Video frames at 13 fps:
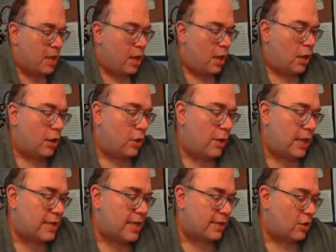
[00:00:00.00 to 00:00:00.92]
I'm going to go ahead
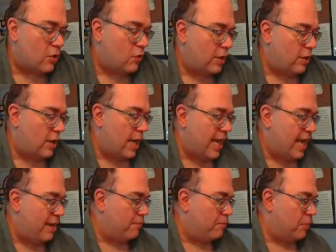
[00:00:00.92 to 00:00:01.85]
and take the critter. I
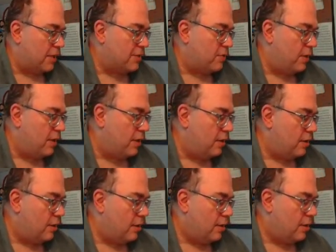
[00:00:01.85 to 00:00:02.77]
can't bust with it
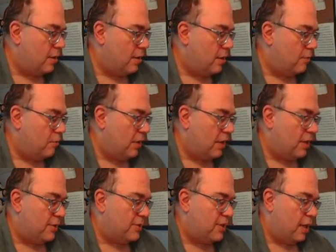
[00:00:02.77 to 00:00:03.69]

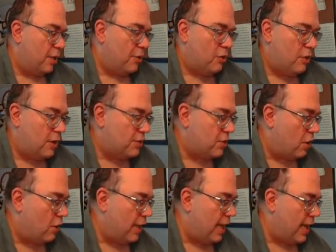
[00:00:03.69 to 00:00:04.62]
because the other critter's are
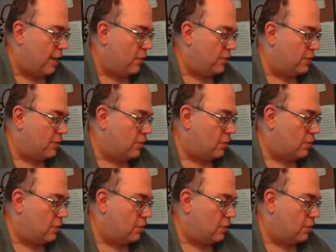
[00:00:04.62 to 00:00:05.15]
already out.